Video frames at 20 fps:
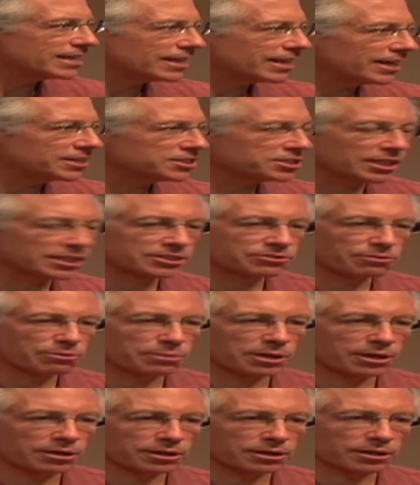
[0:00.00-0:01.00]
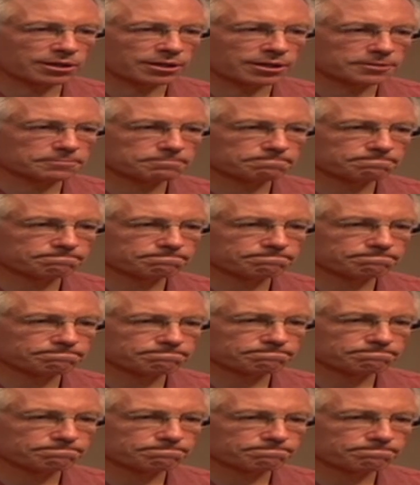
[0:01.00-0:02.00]
United States of America
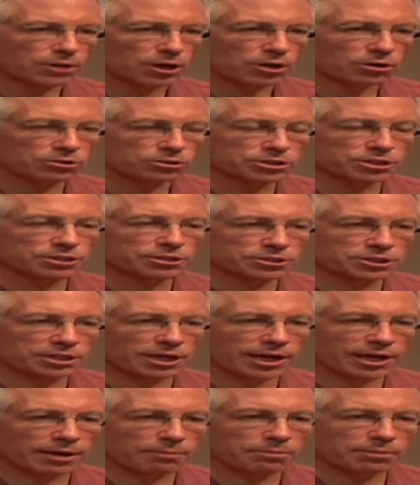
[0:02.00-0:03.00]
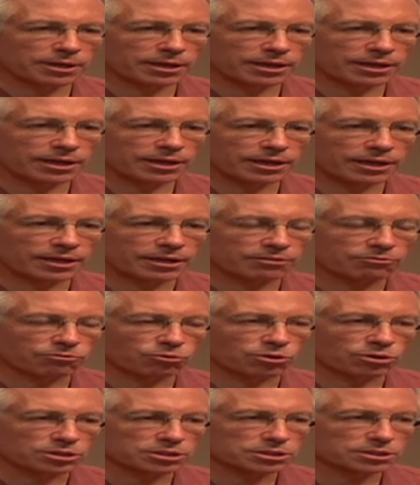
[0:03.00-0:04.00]
are losing your job and
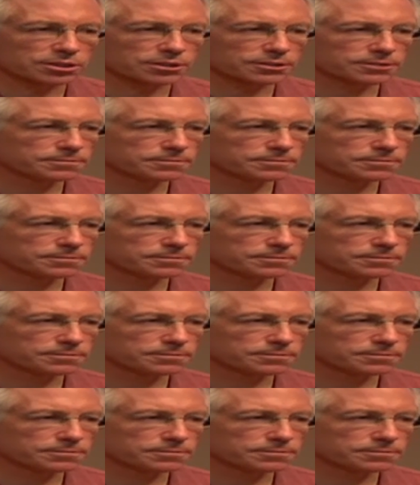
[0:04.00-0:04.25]
divorce.